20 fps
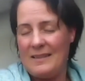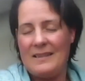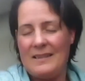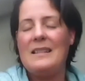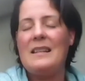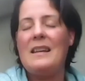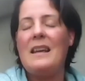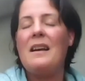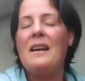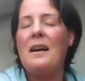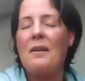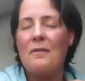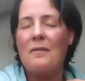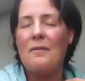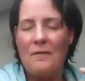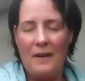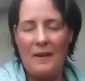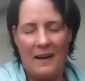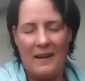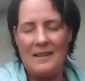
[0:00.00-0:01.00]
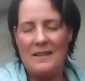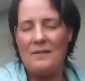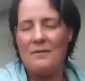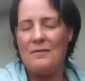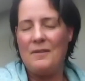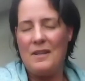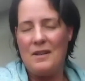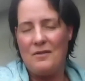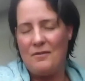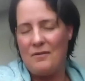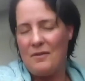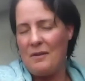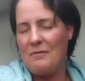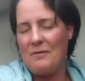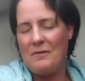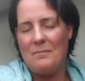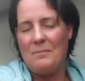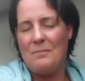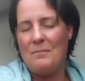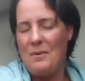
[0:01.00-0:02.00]
the effectively
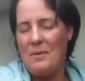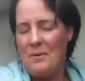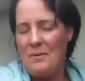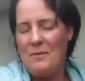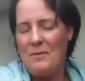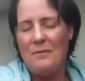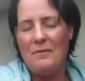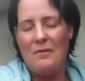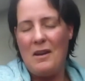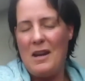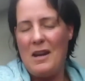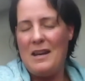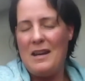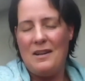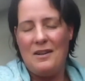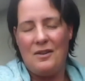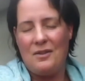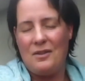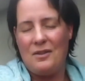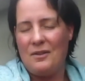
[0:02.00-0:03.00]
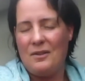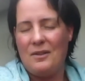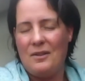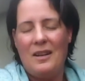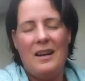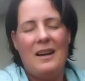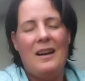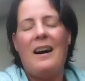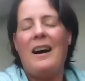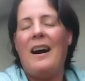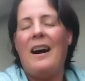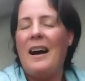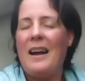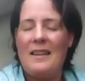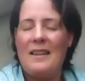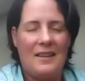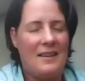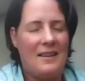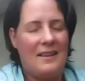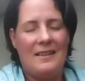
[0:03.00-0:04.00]
driven move into
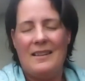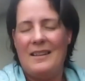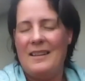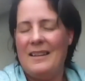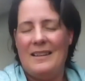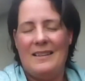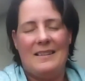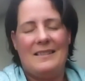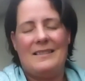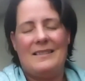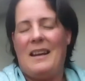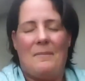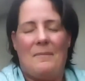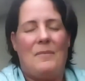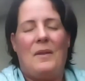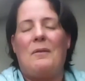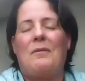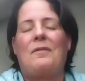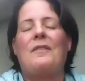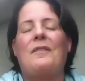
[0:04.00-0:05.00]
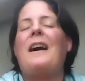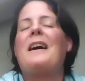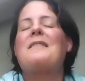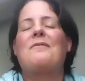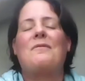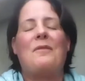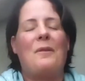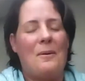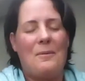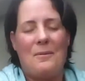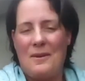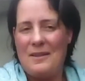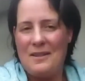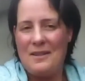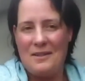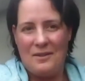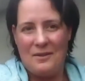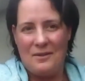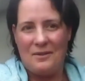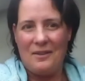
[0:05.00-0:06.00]
either a flight forward
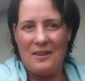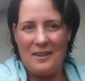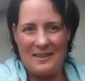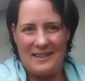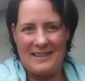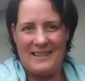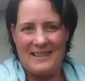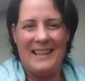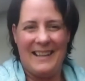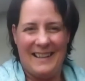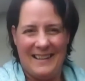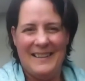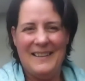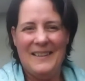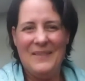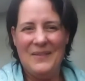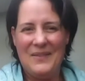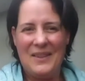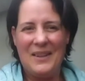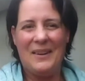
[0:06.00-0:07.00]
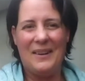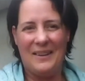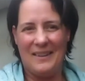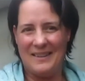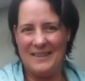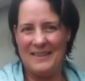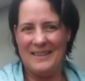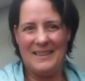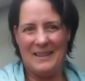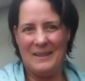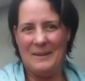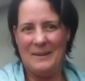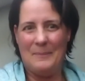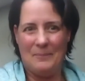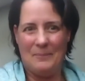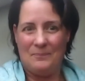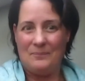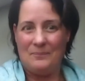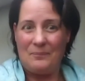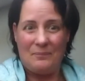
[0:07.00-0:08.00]
into trust
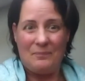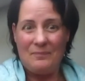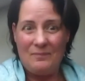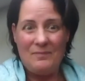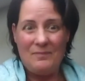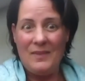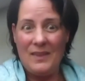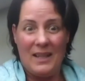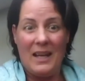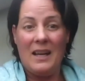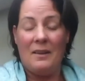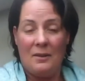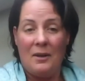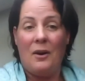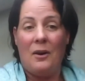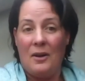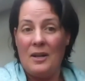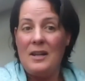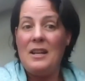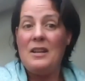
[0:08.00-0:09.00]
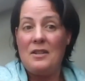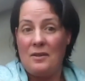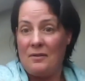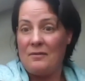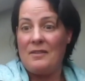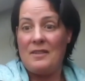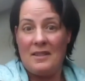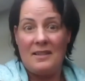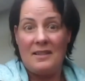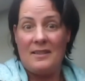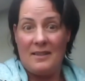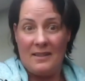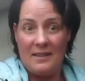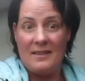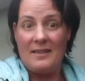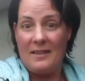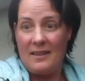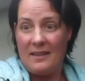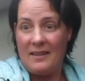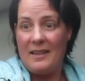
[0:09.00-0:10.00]
or into
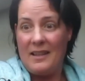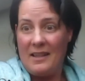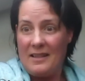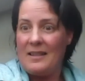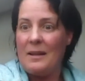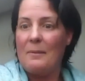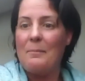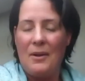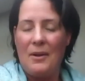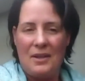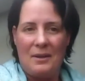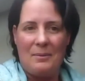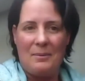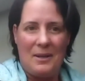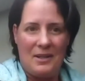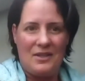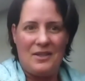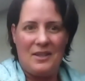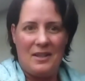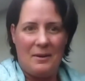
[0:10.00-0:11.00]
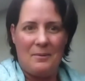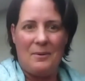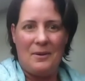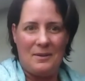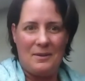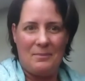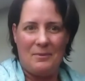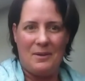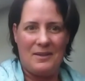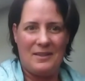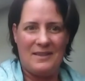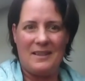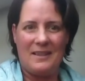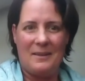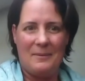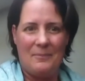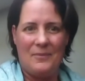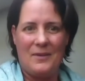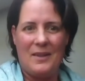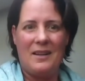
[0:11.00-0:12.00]
resistance. I think some other question there was
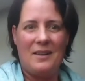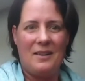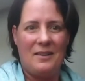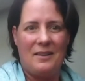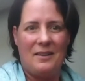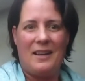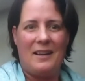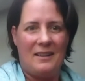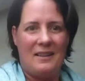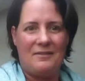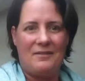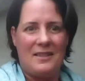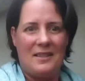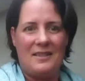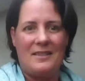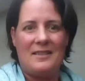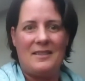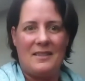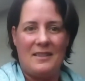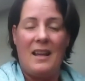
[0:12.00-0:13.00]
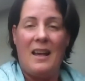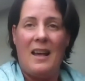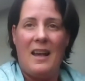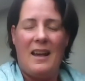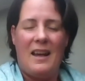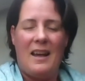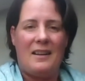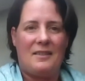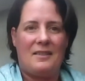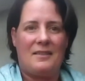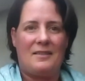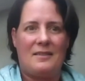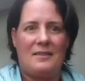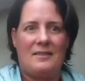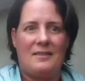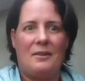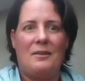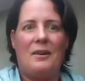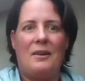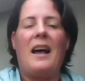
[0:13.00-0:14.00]
looking at resistance, and
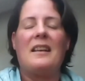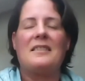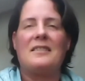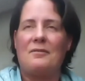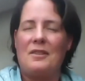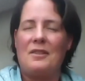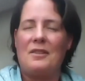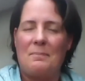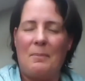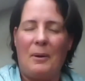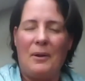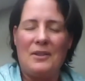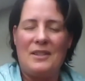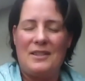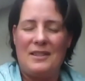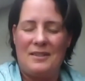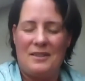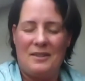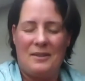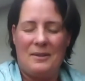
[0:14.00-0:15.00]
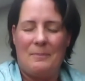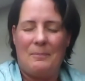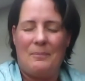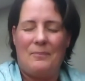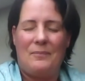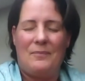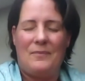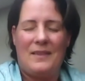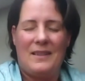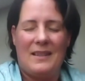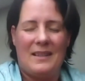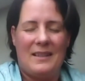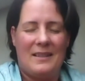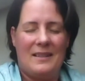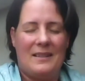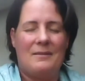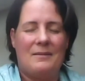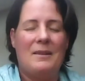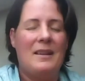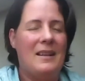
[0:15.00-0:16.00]
just so as a response to
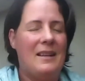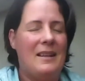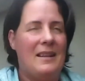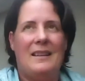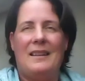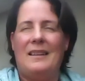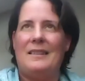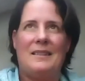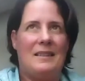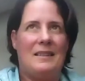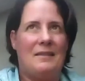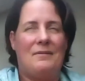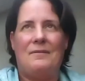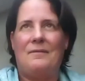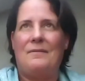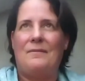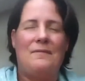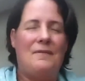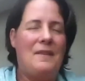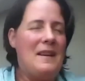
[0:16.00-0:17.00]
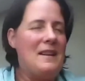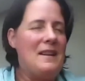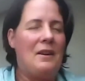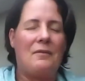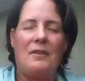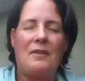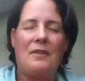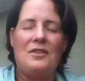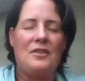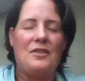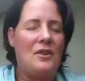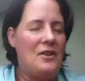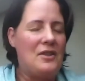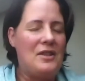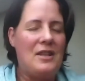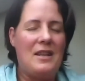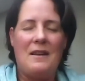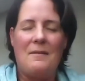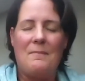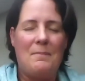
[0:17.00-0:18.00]
the feeling of
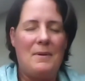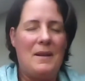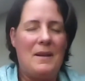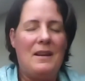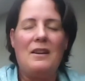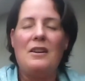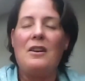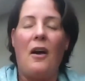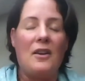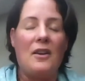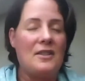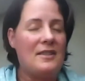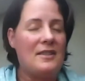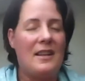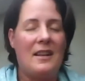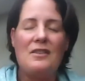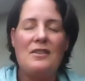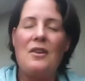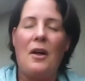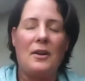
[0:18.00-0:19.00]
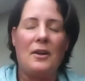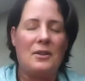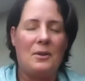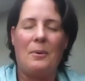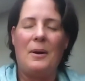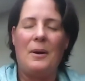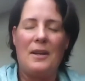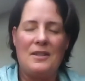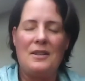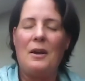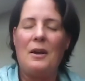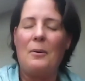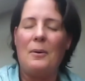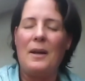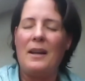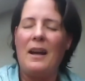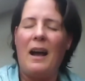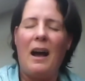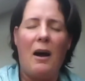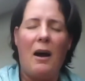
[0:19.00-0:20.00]
uncertainty and being lost and not quite
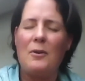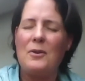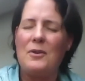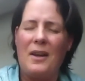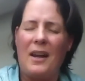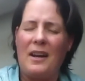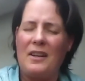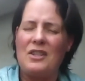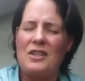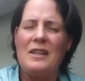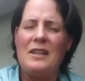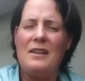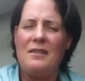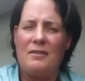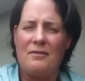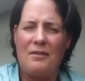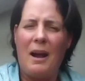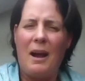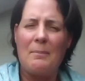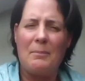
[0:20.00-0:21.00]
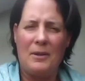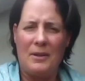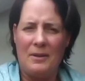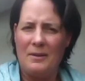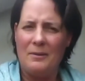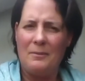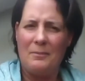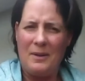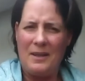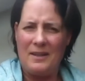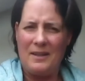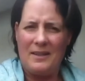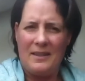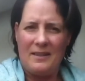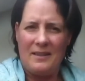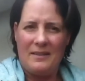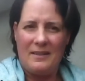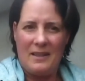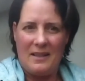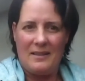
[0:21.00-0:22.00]
knowing how to actually grapple with
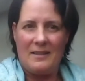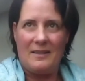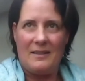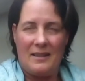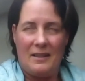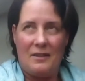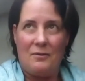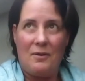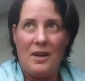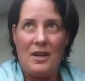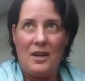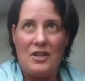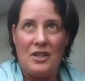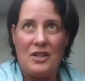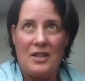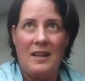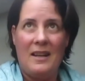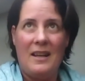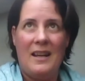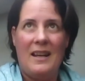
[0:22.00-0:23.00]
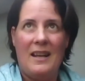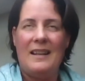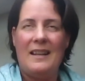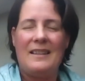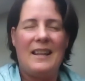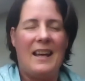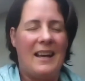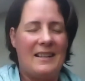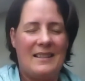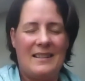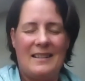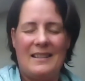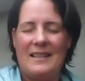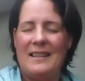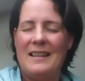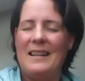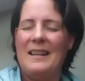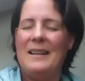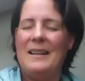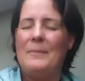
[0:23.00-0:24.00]
this situation, that
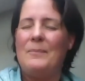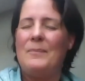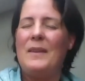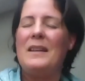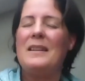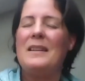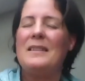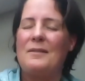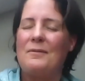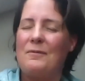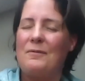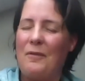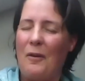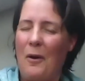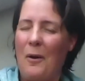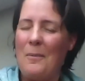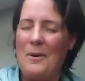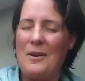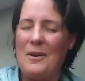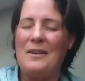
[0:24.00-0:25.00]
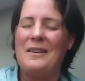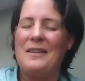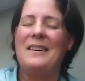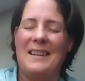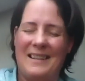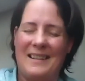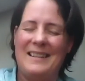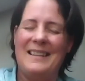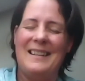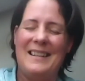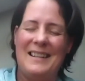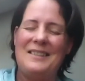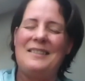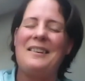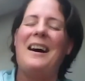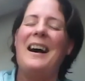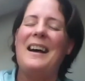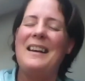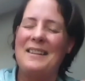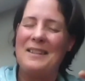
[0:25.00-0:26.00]
it's firmer to
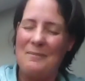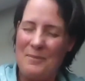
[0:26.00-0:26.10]
either